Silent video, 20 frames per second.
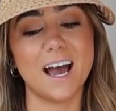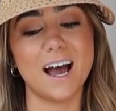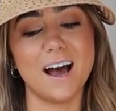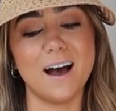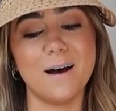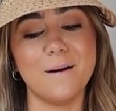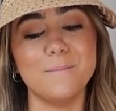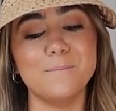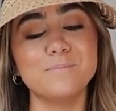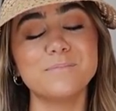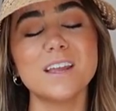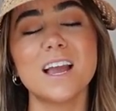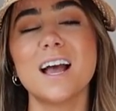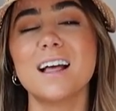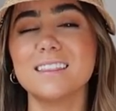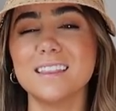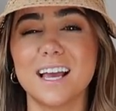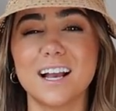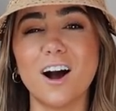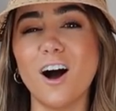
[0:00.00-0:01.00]
um,
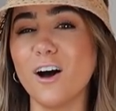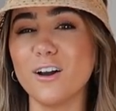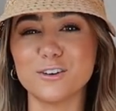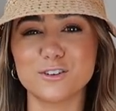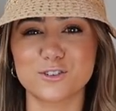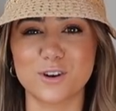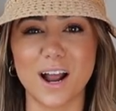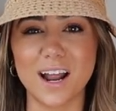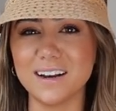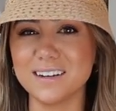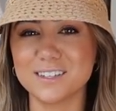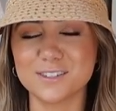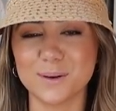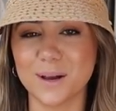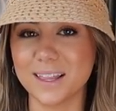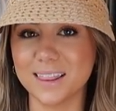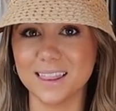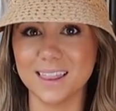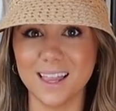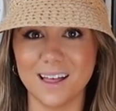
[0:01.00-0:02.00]
like on trend, so
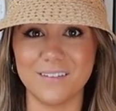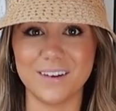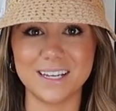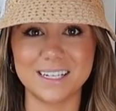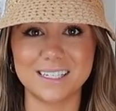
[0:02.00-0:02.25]
I love